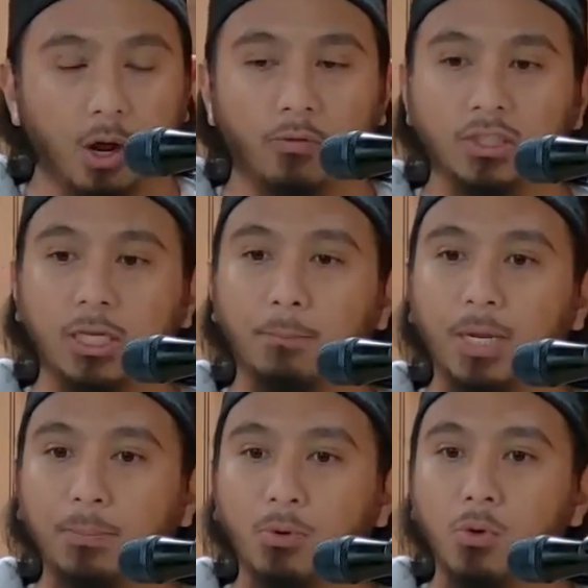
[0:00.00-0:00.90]
Or we've seen
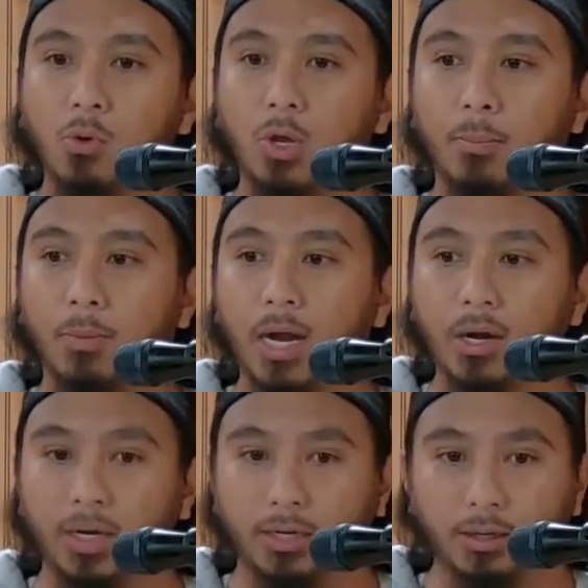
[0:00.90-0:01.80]
people who get
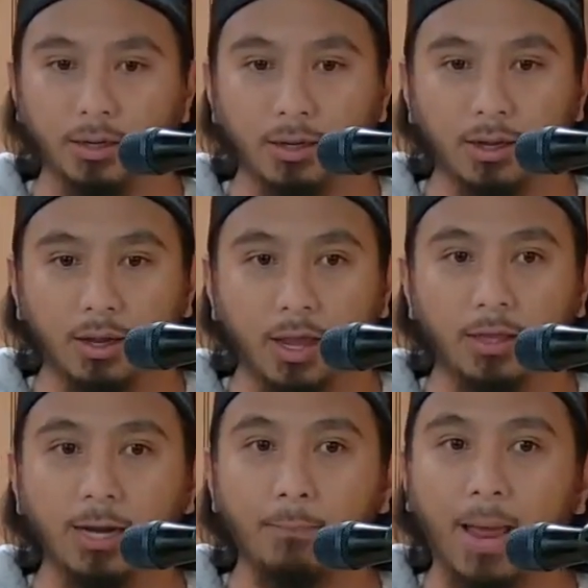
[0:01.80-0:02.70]
married and
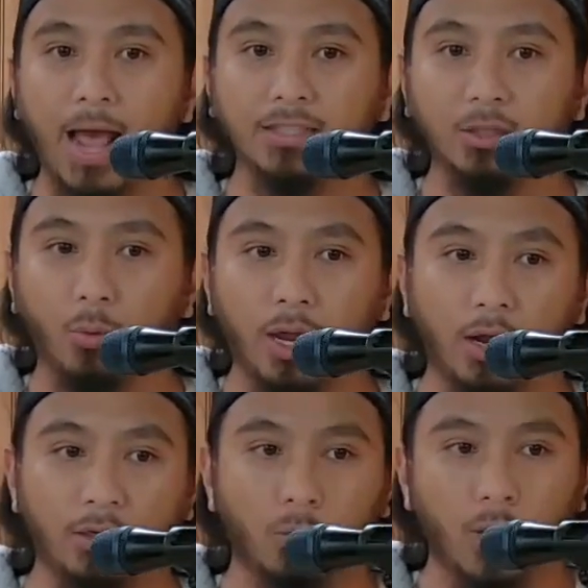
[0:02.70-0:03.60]
then they passed away
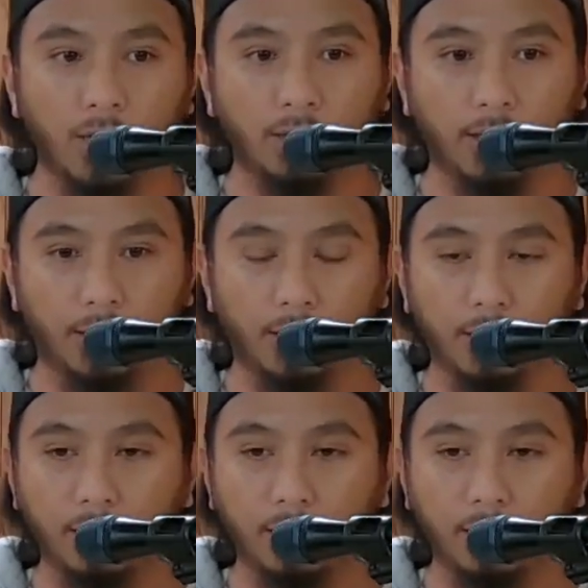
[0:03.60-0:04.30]
on their wedding day.